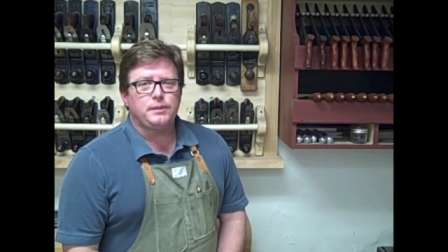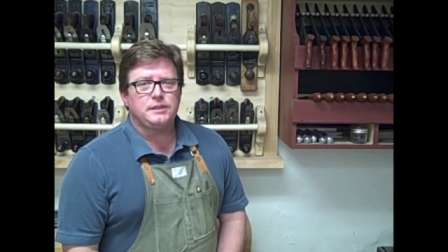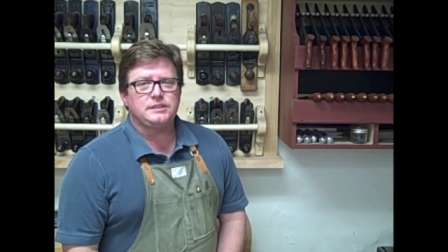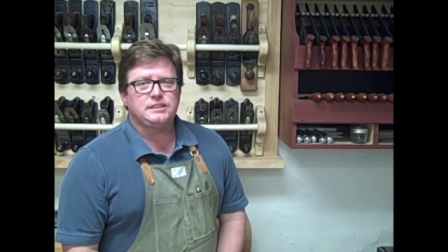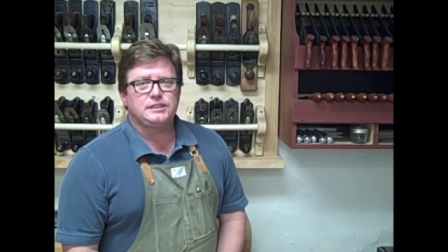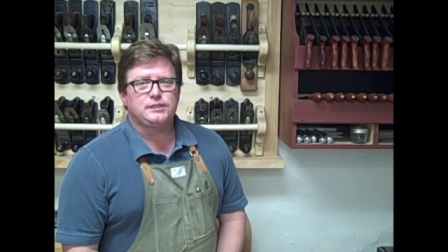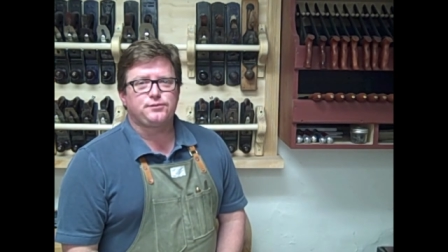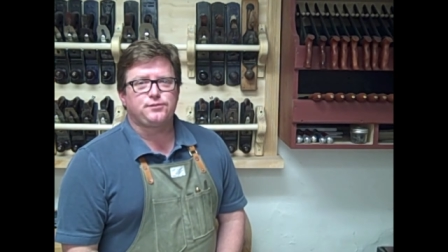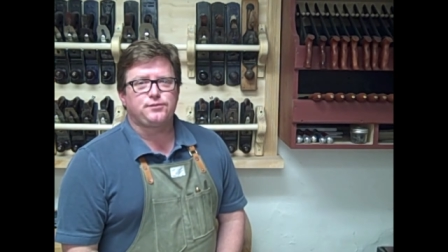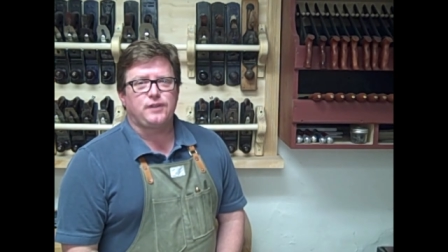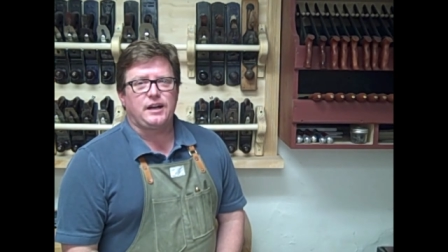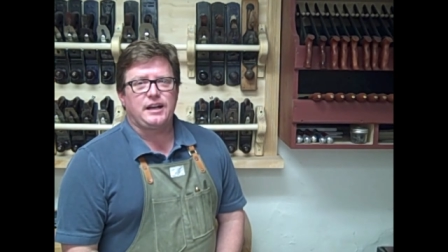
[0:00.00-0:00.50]

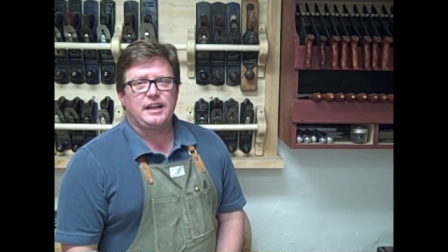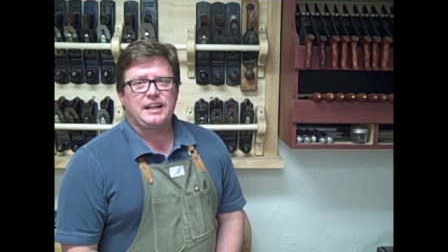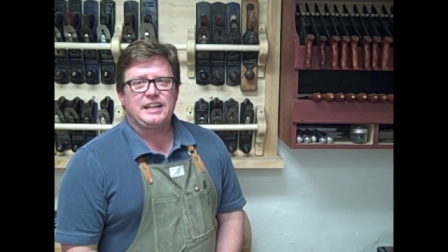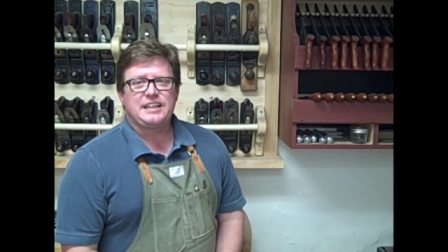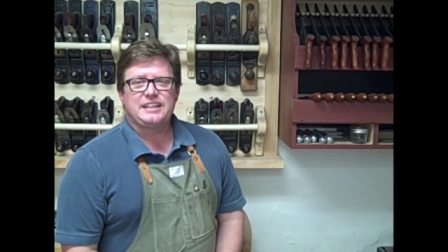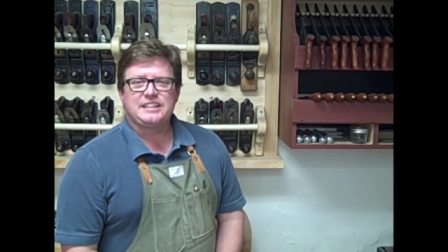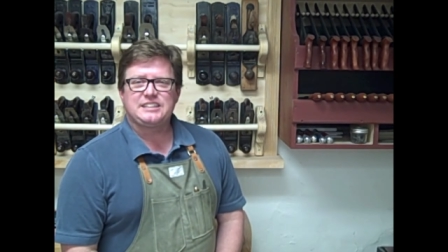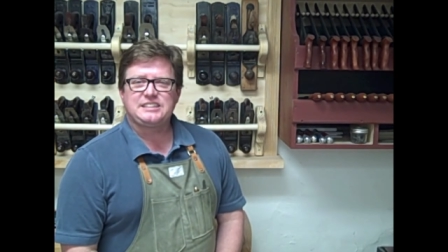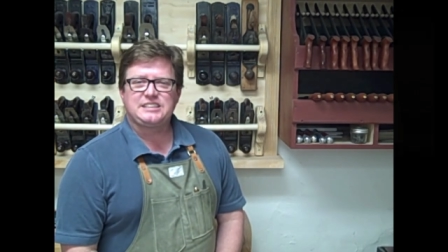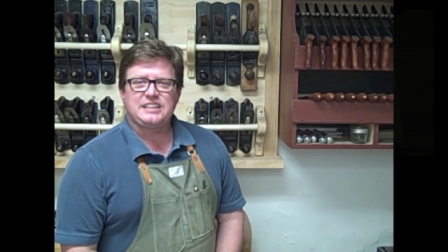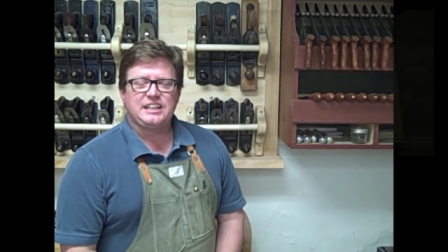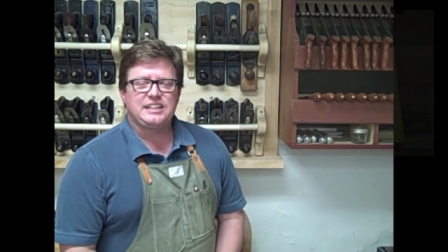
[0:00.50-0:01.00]
business
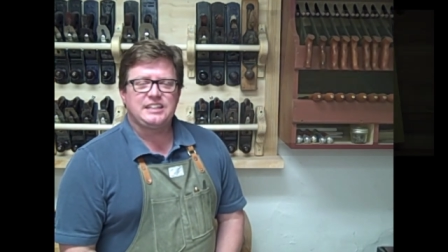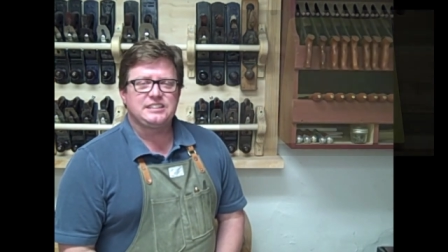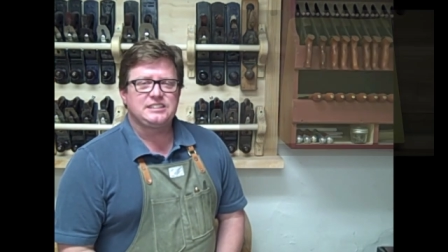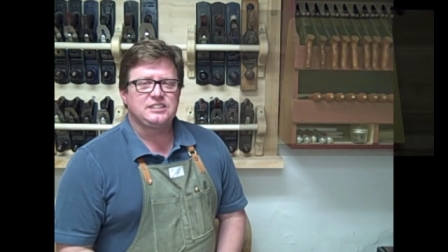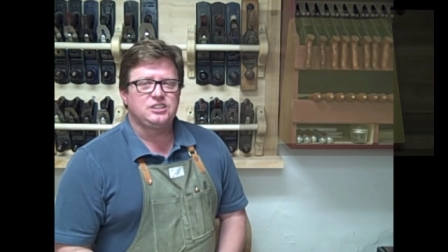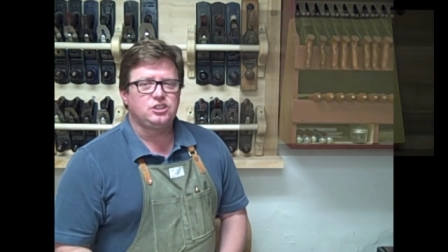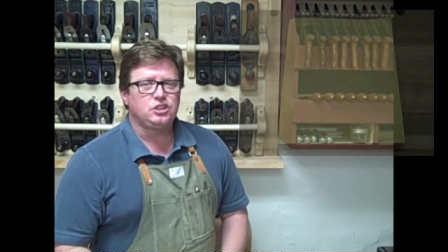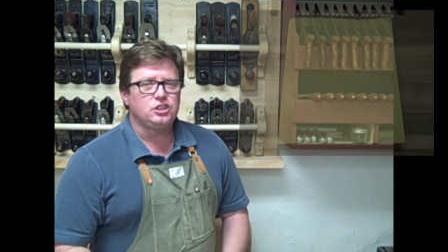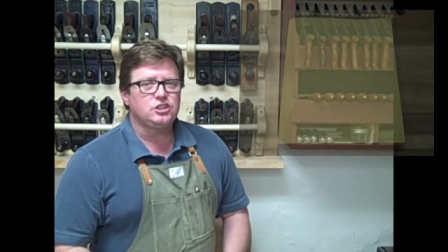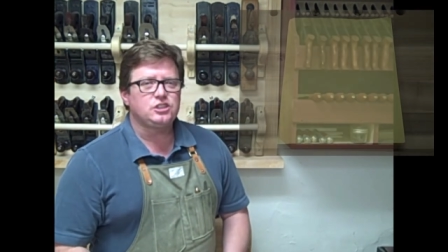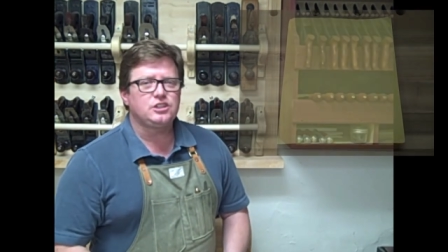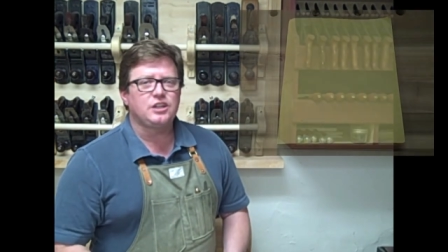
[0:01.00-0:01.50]
financing is
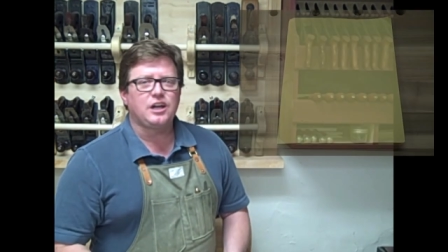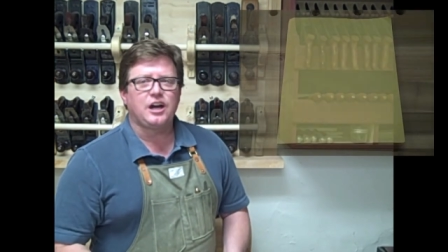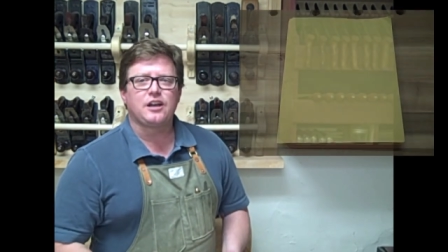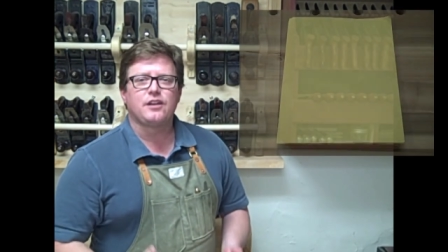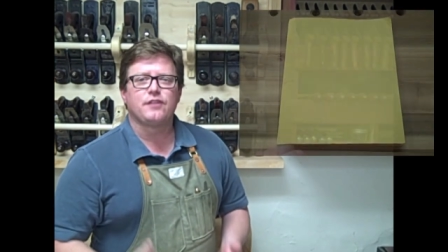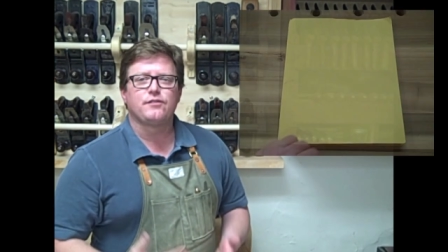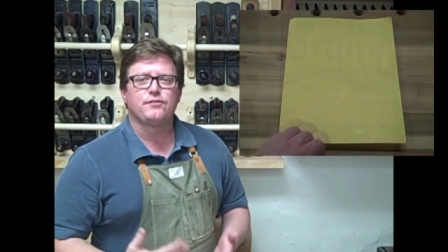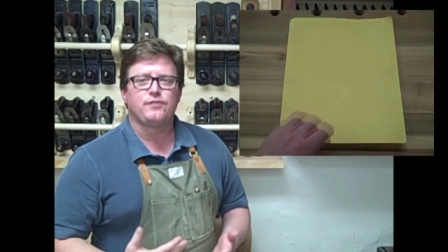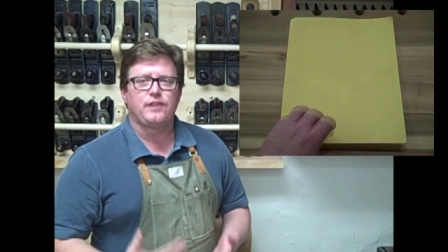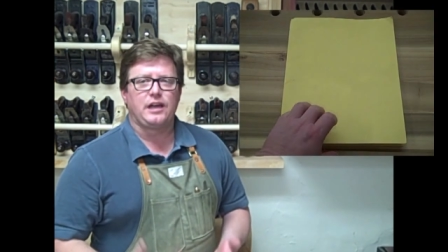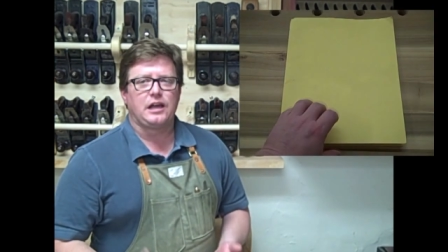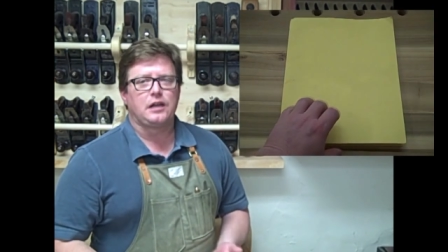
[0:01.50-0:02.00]
just
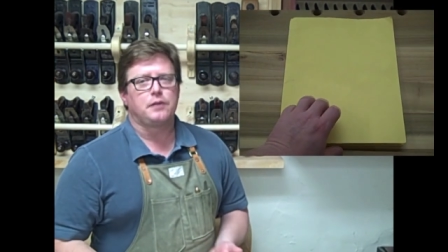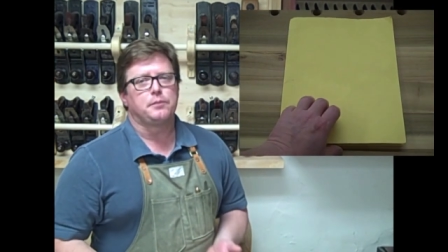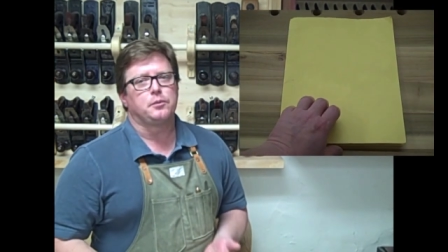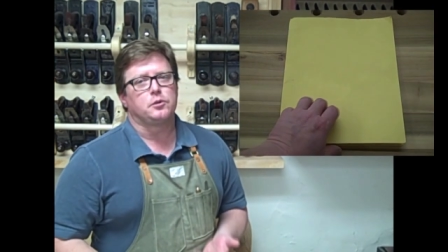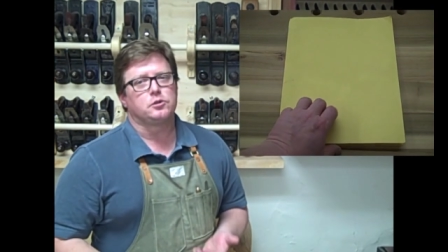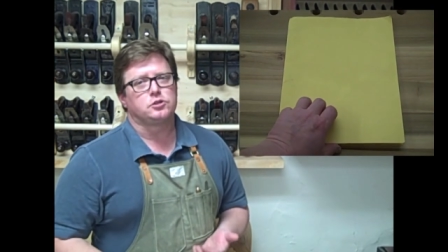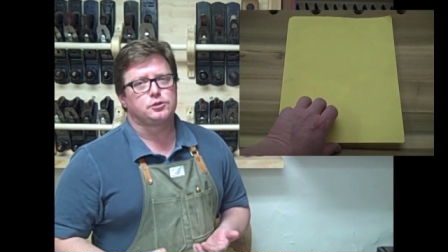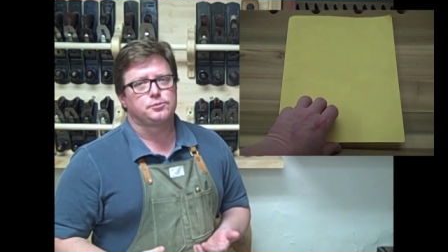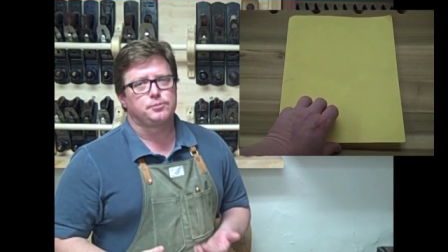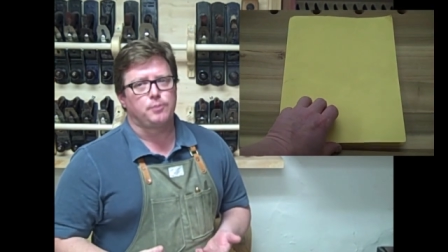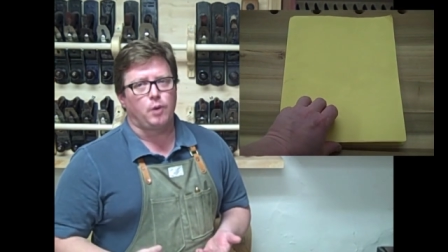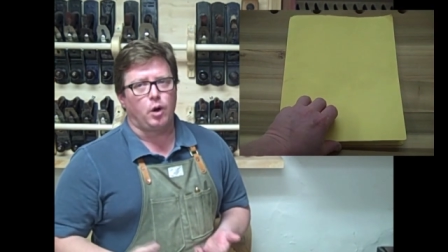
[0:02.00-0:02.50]
not
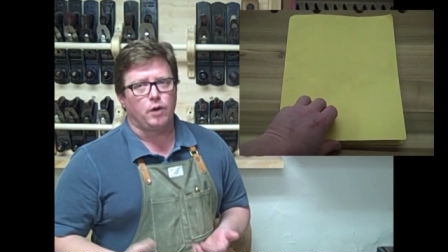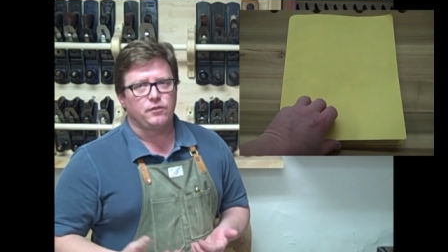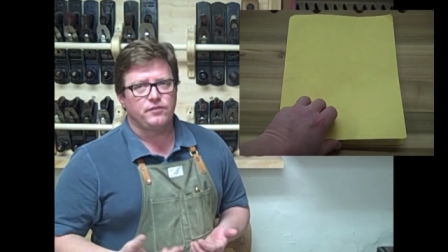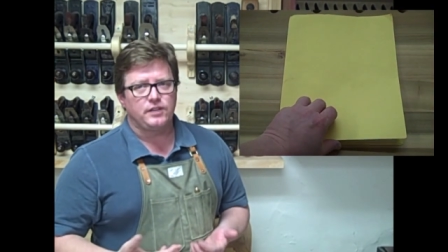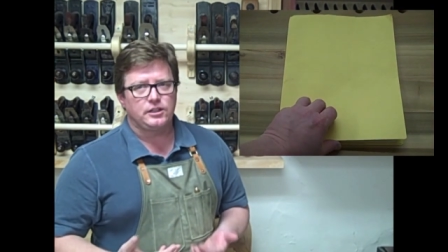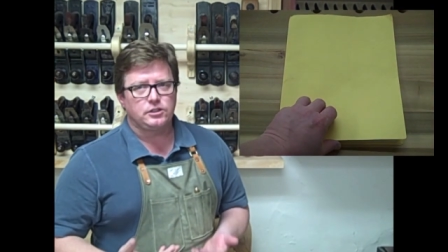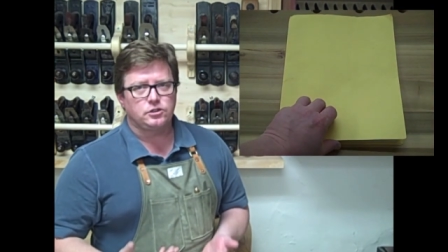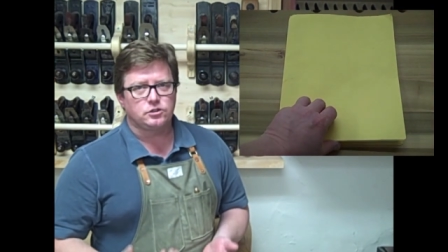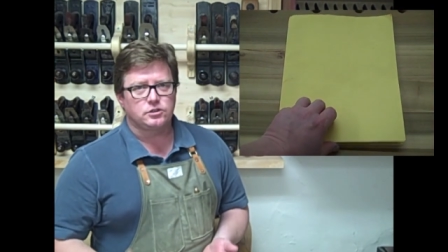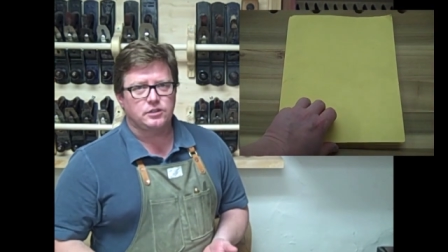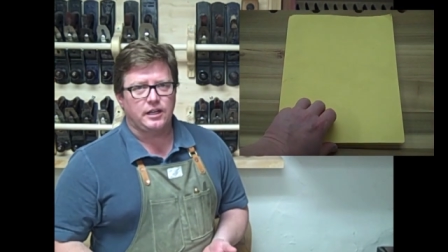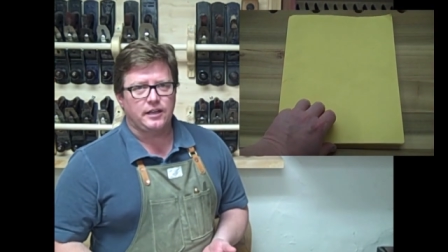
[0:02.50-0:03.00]
available to small
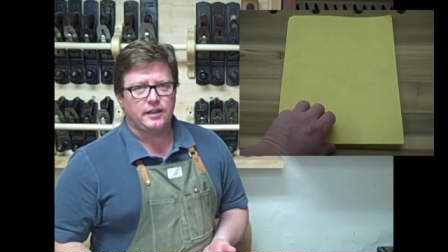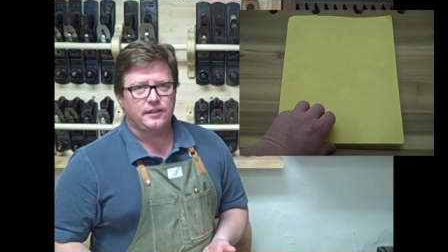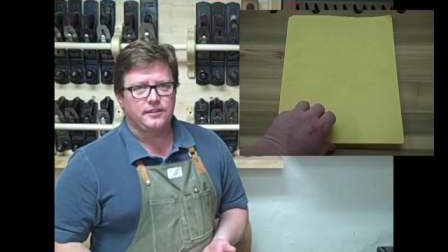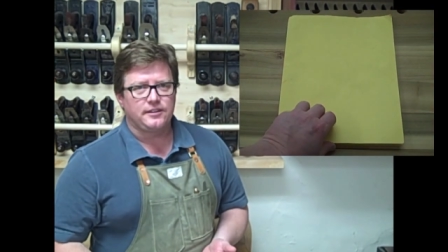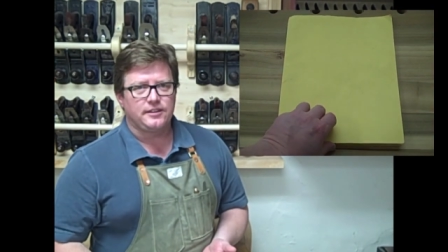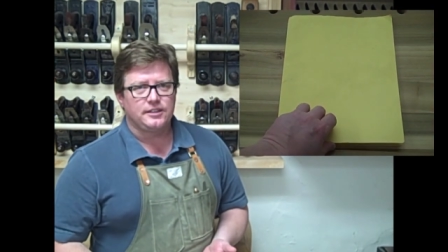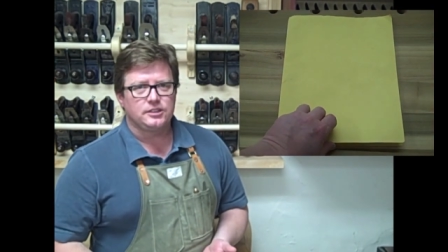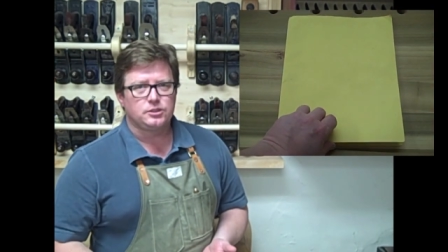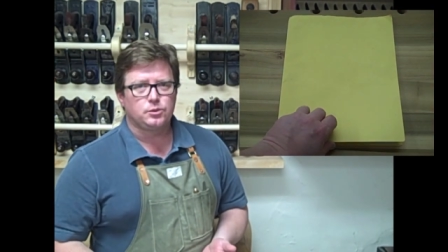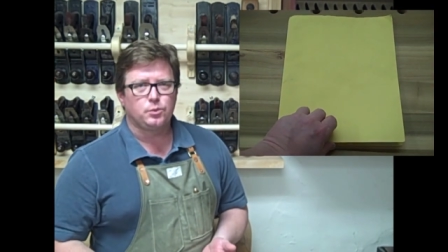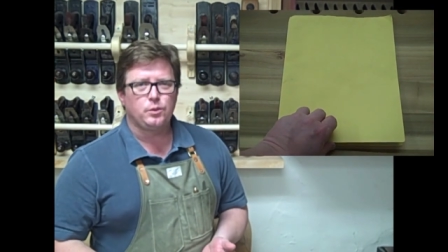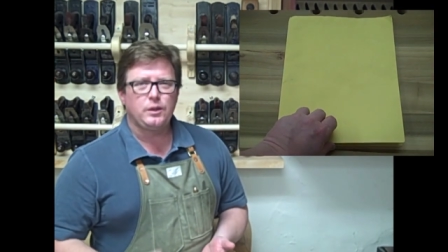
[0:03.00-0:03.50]
ventures like
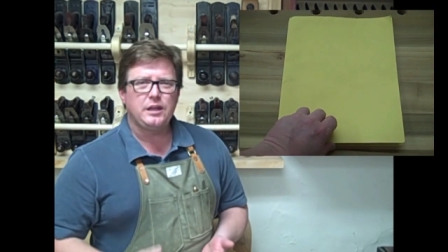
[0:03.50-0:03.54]
this,